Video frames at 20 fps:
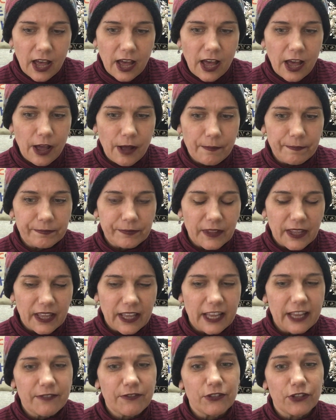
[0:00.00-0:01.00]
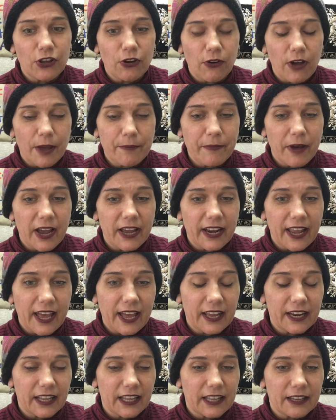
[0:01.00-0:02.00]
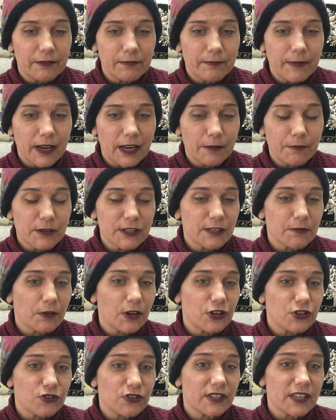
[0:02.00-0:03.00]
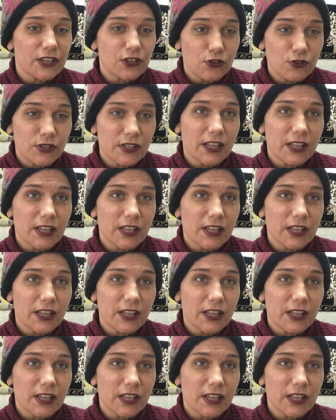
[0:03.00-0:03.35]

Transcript: um, even though I might add in many Muslim countries they do